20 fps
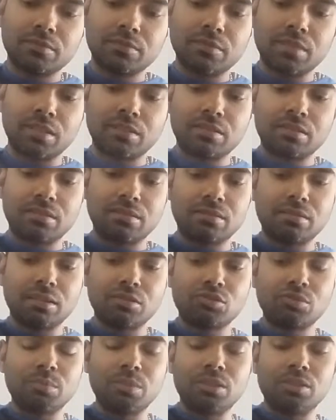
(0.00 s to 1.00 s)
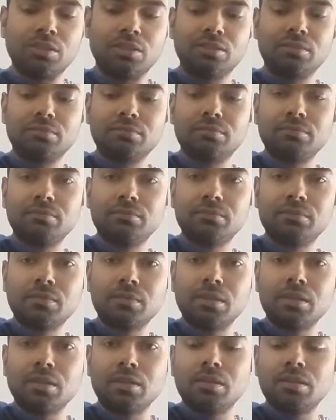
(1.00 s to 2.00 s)
that's it. That should be good.
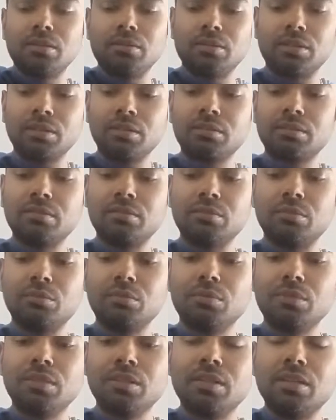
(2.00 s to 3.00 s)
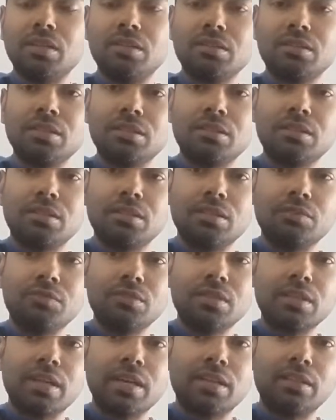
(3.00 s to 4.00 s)
Okay, so as you can see, I
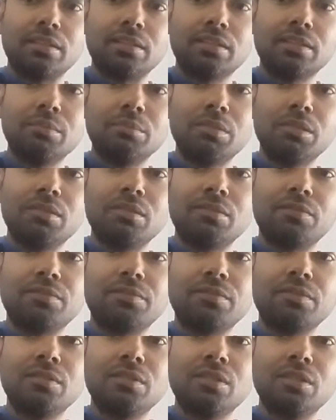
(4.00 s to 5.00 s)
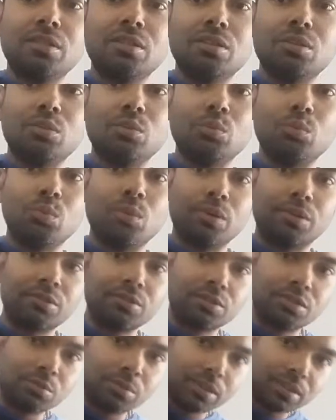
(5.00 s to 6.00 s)
just add a little bit of water
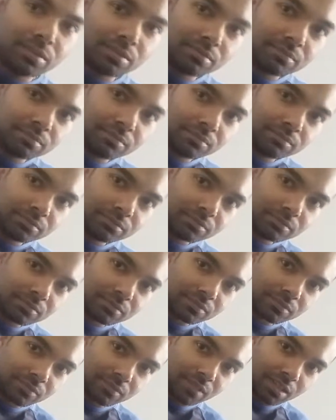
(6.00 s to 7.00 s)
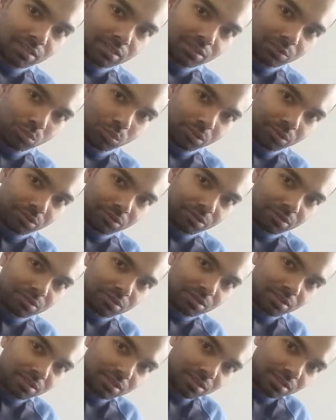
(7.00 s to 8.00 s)
to it. That's the water, as
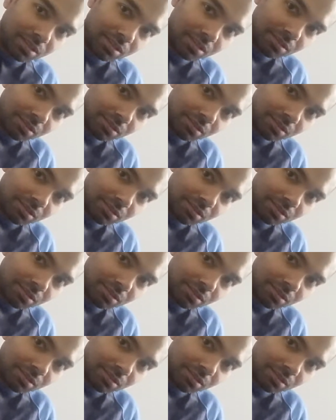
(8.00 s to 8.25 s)
you can see